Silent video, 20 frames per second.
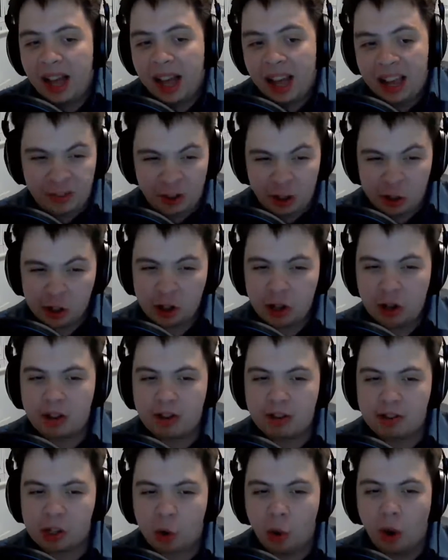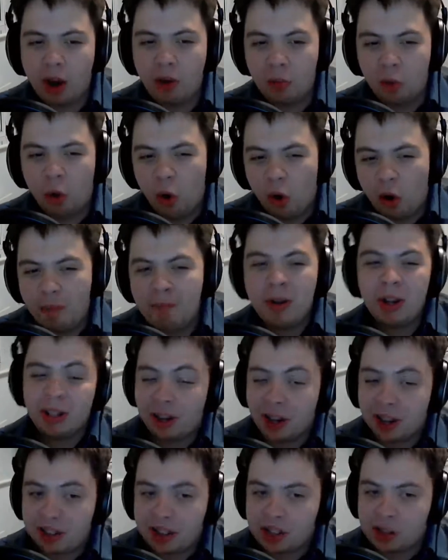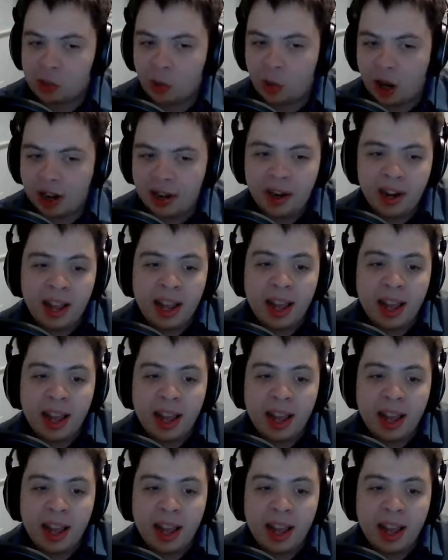If your studio is quite warm, like this one,